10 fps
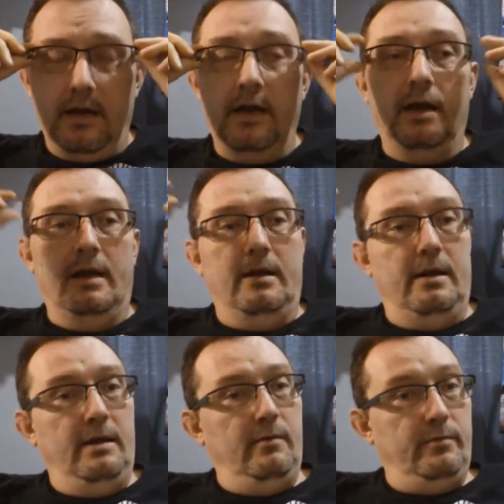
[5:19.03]
And
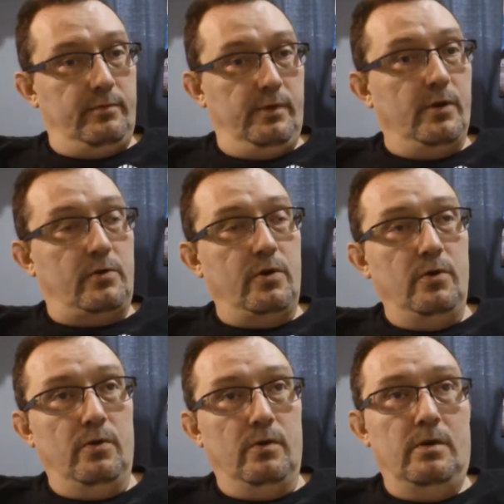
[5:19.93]
it was real
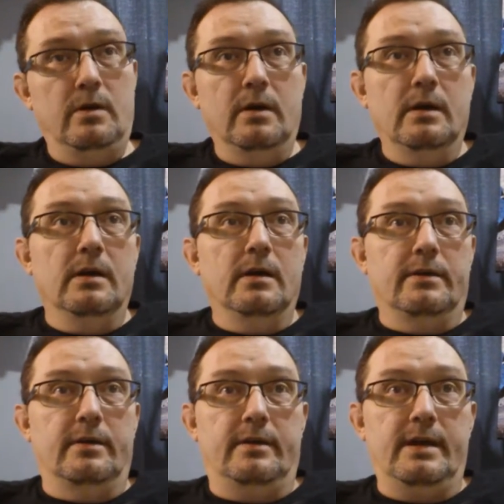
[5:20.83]
cool
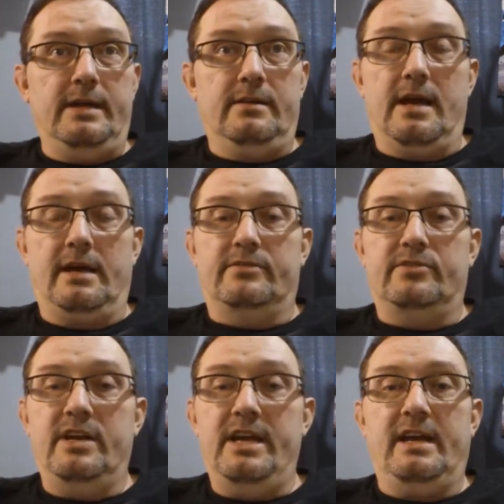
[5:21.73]
to take like a
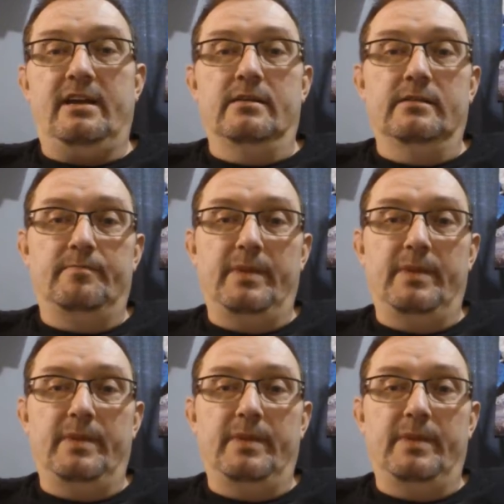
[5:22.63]
stick,